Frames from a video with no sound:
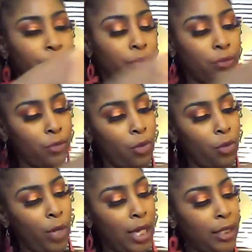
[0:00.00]
Where you got the
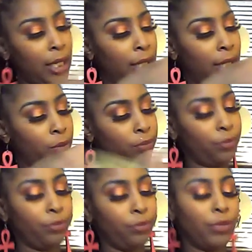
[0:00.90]
Knight?
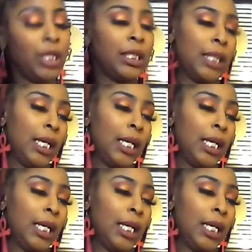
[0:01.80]
Here's the King.